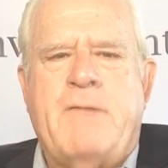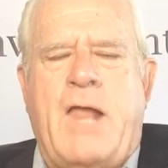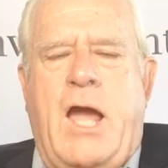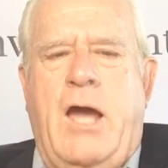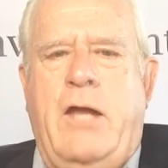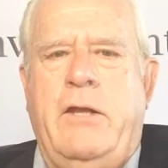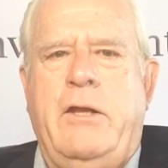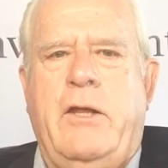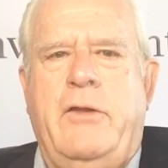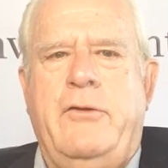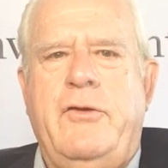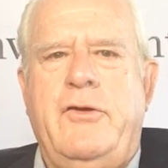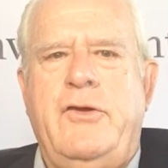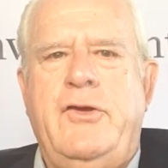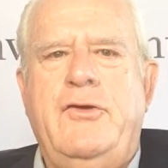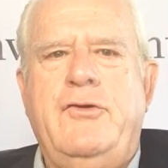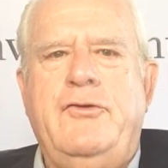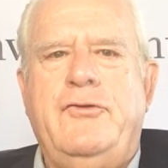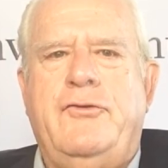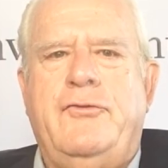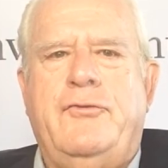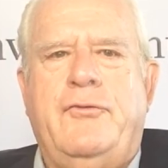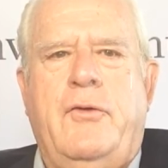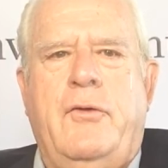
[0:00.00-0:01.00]
Another
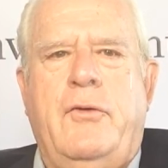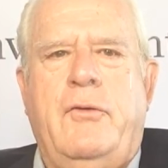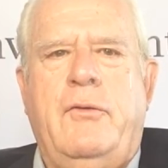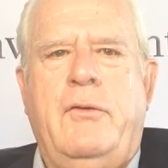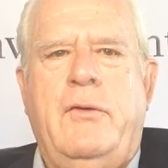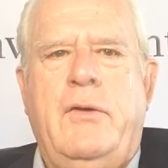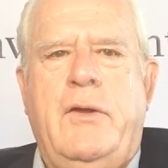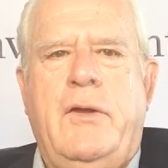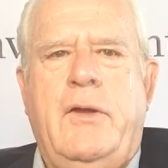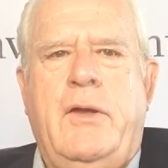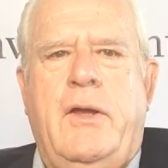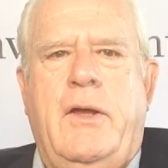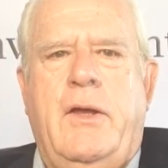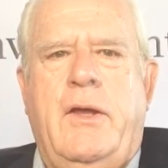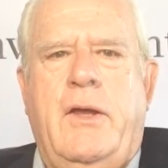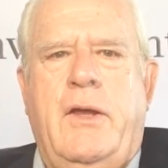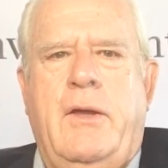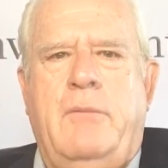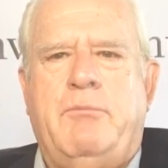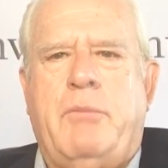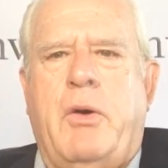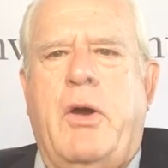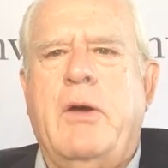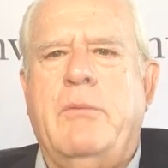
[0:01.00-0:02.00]
useful
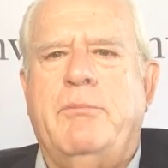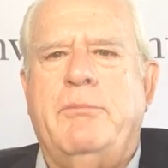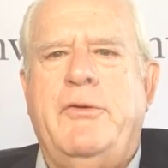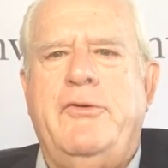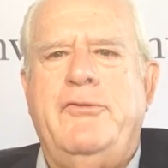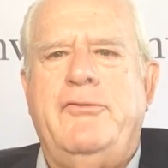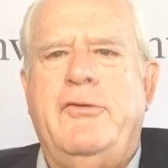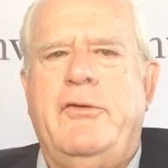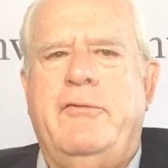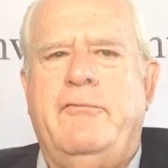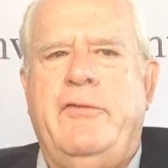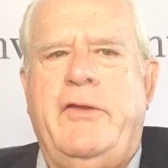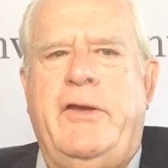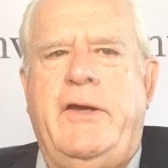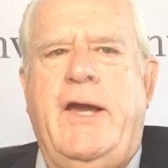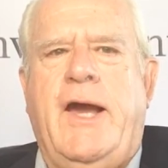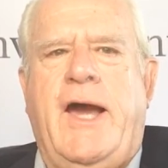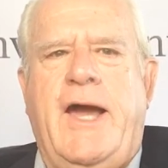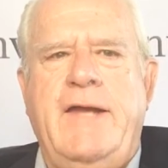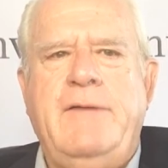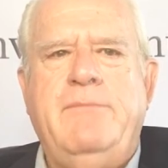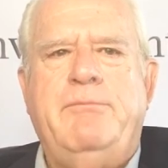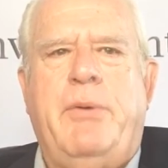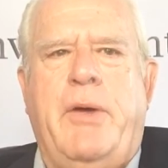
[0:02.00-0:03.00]
purpose of the
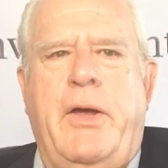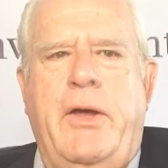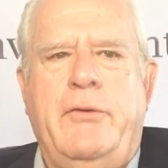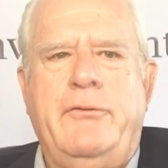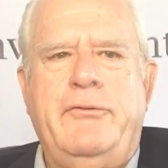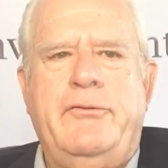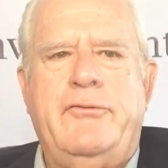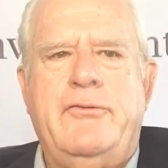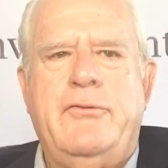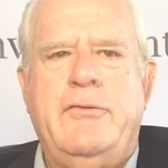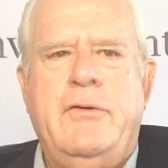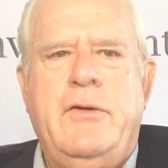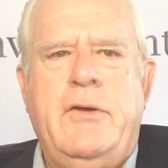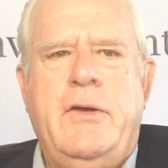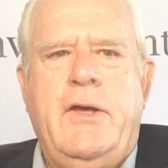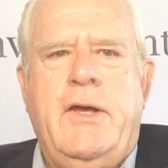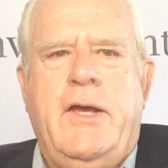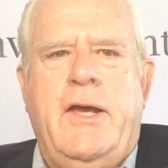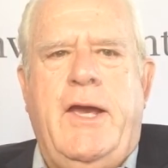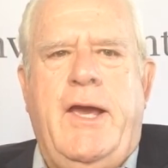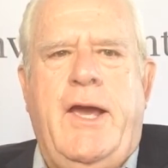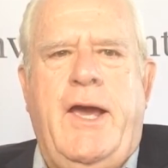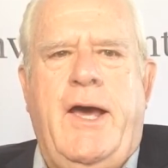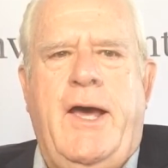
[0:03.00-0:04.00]
guidepost,
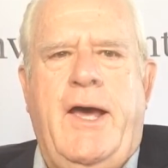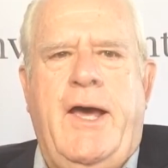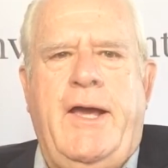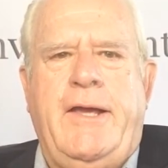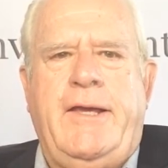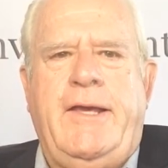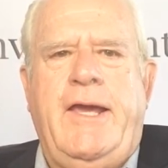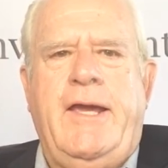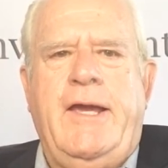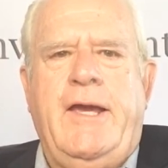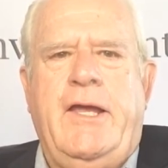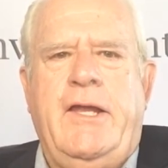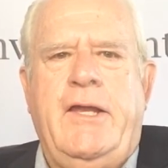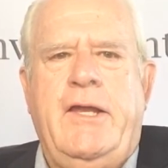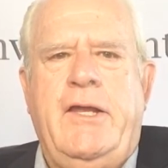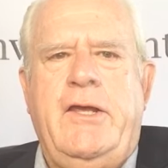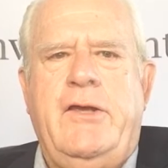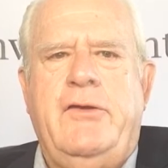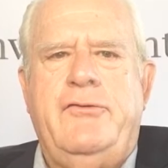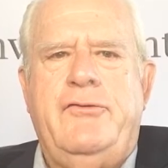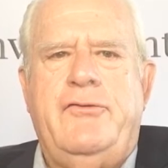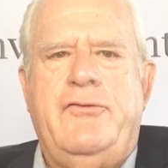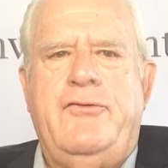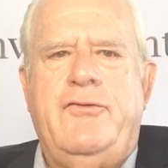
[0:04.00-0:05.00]
again,
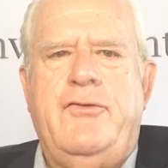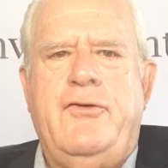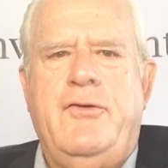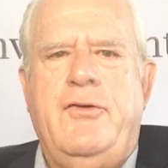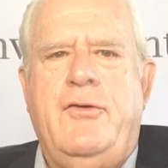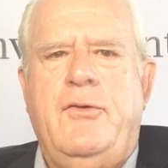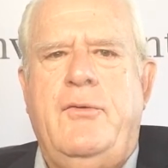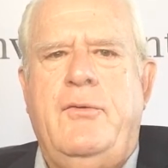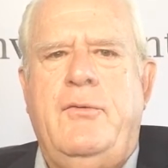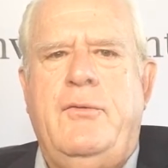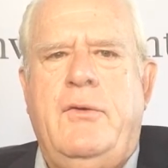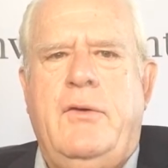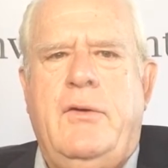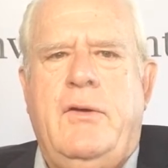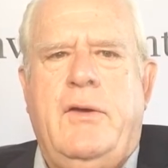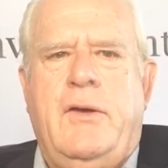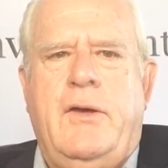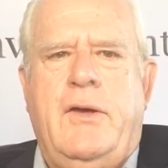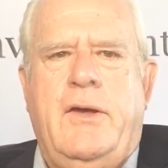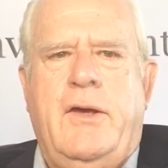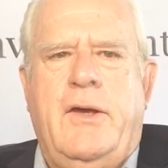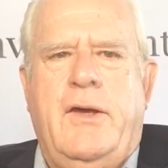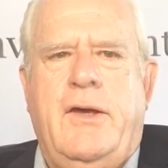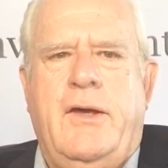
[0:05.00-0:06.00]
is to
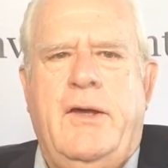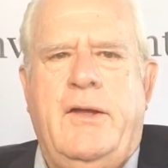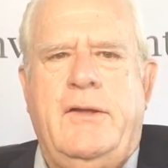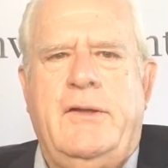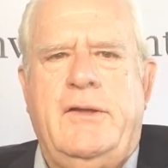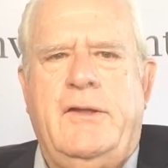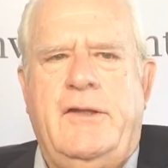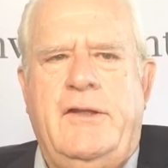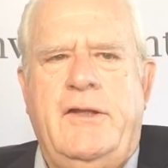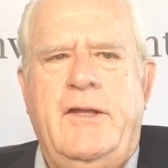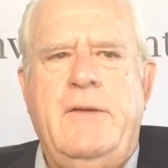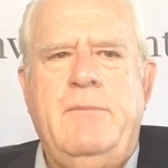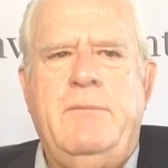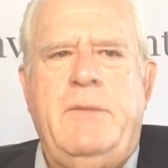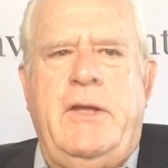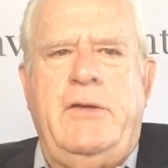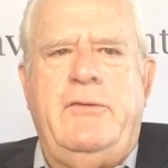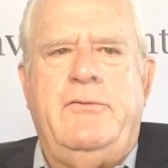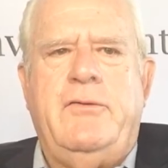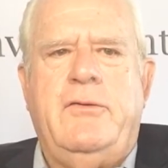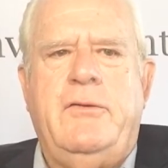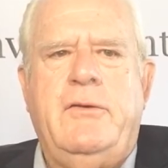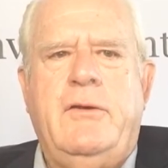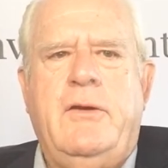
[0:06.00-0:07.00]

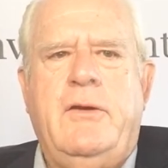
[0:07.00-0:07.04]
limit